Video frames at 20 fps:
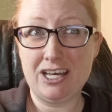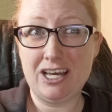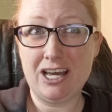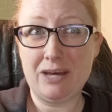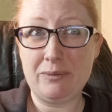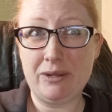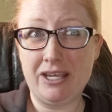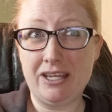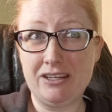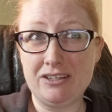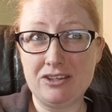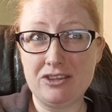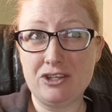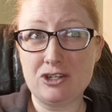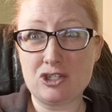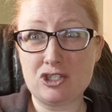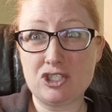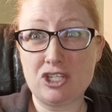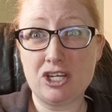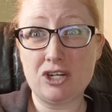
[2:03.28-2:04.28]
I mean,
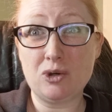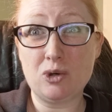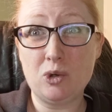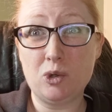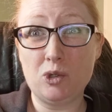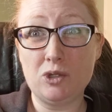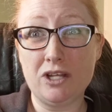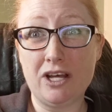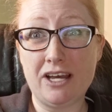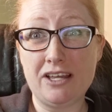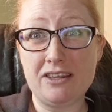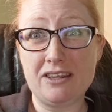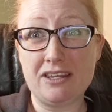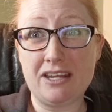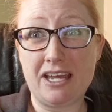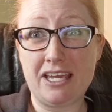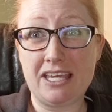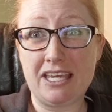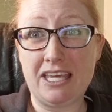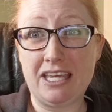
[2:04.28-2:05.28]
there's not a whole lot that
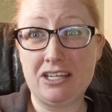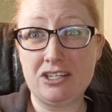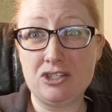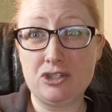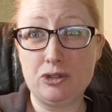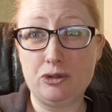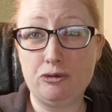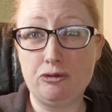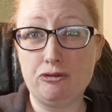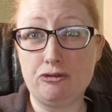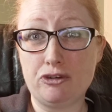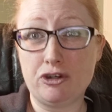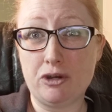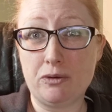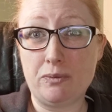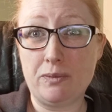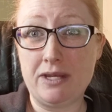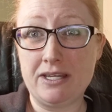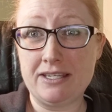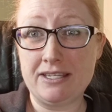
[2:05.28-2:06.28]
I can do
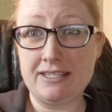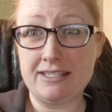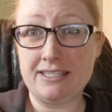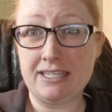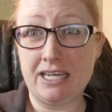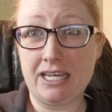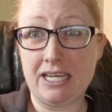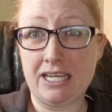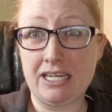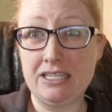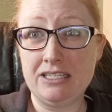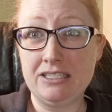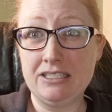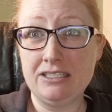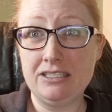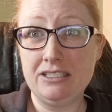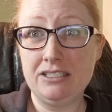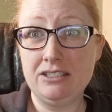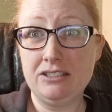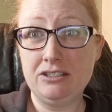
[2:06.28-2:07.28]
from inside
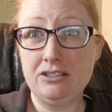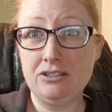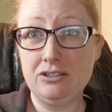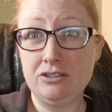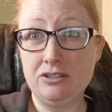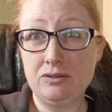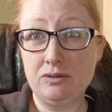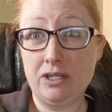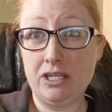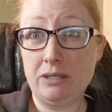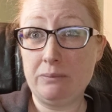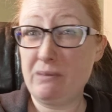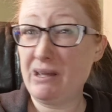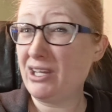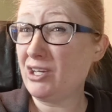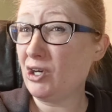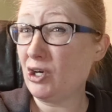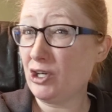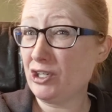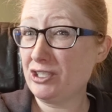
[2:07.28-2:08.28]
in my
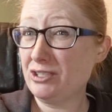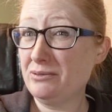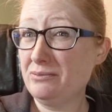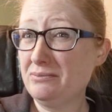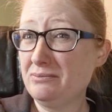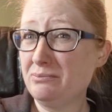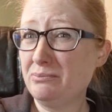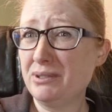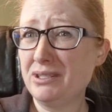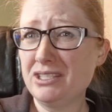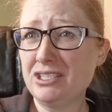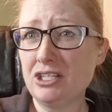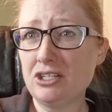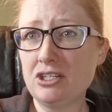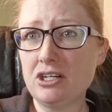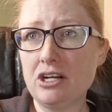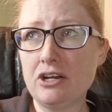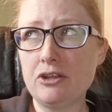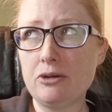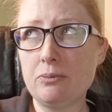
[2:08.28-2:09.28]
garden, but there
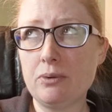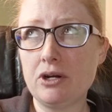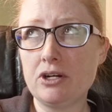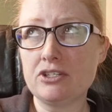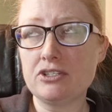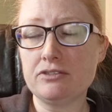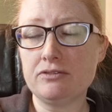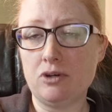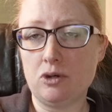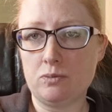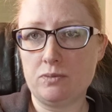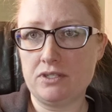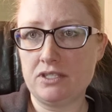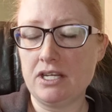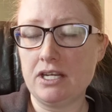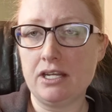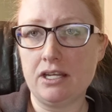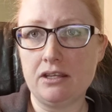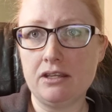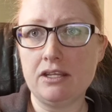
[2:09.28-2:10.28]
are other parts of
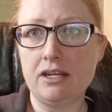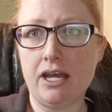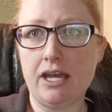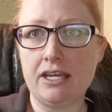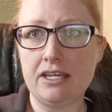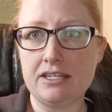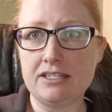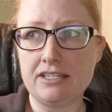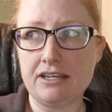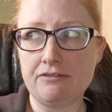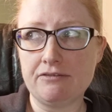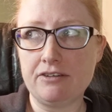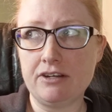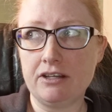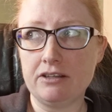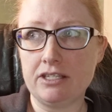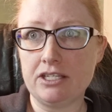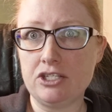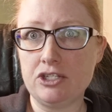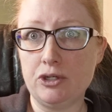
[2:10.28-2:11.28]
homesteading that I can
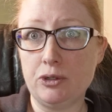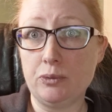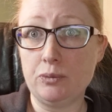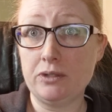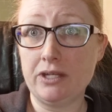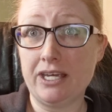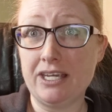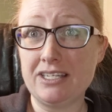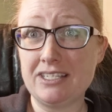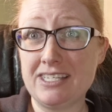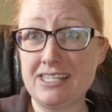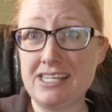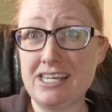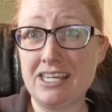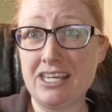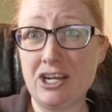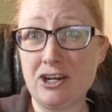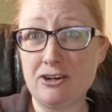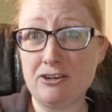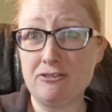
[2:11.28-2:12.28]
definitely do, like taking
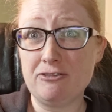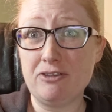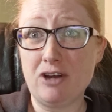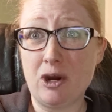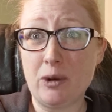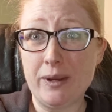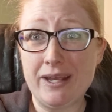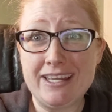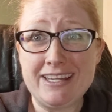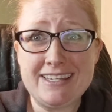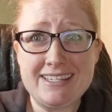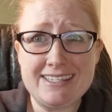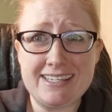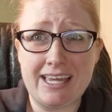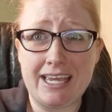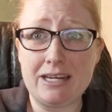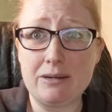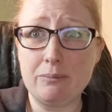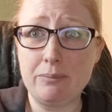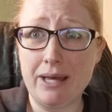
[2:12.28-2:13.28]
care of our
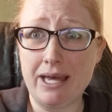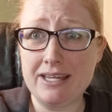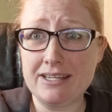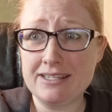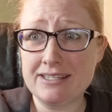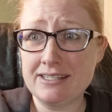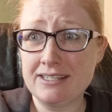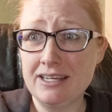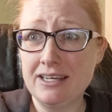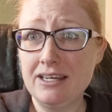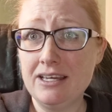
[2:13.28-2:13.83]
inside pets.